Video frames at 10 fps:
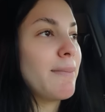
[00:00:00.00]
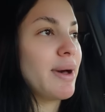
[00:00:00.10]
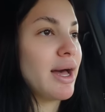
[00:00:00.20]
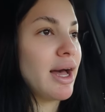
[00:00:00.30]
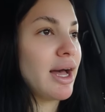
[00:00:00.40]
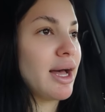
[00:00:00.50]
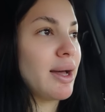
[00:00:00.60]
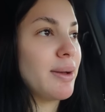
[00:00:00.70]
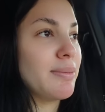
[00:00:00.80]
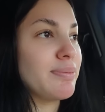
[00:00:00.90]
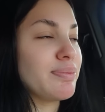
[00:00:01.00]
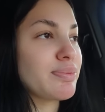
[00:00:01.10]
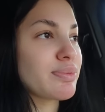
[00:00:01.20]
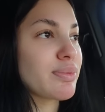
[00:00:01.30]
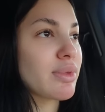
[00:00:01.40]
But,
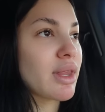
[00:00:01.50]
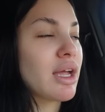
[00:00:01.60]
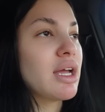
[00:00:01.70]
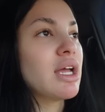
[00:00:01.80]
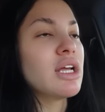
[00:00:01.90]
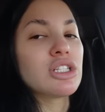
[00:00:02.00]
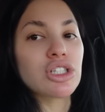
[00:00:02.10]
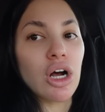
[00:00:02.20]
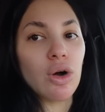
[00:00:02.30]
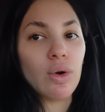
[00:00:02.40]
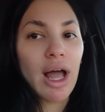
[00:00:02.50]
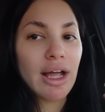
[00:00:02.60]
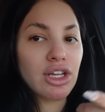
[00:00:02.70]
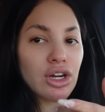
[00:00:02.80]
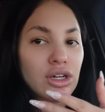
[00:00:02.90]
so
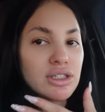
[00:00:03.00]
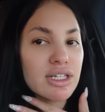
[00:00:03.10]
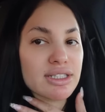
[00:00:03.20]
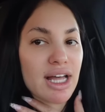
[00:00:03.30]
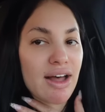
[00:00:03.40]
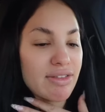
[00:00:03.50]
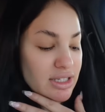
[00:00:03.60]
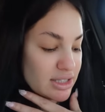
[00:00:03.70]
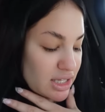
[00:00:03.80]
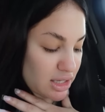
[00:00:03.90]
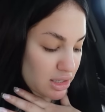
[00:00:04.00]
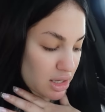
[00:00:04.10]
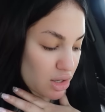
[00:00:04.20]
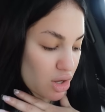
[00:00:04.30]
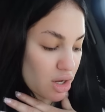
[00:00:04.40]
Yoro does have this thing
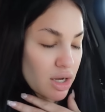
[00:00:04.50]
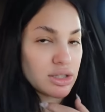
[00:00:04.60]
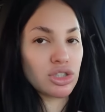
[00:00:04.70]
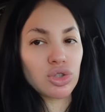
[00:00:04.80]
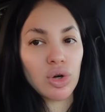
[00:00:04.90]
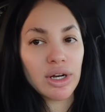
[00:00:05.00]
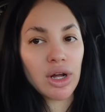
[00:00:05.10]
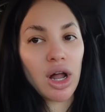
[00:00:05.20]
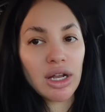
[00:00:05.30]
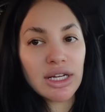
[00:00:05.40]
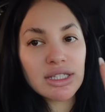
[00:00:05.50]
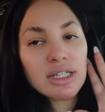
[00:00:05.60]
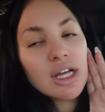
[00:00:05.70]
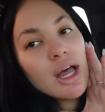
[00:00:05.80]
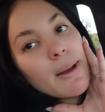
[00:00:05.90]
called
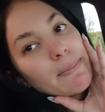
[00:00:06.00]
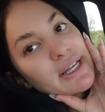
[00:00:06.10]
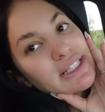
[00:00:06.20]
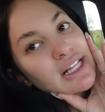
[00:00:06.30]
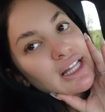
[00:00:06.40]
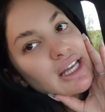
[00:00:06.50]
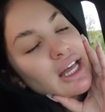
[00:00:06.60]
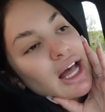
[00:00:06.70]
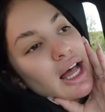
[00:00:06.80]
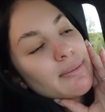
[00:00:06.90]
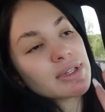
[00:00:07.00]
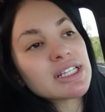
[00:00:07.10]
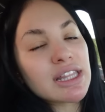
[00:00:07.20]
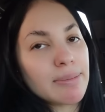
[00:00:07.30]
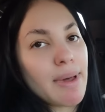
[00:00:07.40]
torticollis. Basically, it's
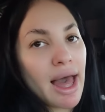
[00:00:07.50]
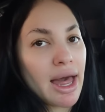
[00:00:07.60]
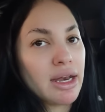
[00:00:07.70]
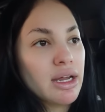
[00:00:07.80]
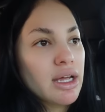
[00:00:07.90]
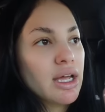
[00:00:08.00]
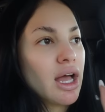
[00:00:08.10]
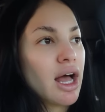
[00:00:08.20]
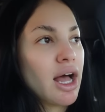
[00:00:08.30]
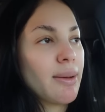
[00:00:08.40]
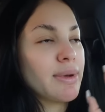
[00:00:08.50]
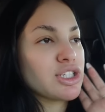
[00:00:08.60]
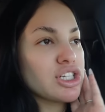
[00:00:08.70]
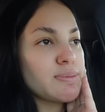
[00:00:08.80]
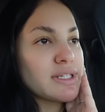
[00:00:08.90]
nothing bad. It's
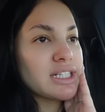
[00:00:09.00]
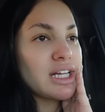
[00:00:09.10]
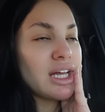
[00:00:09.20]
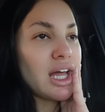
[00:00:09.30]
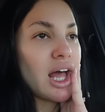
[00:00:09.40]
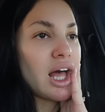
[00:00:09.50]
just basically,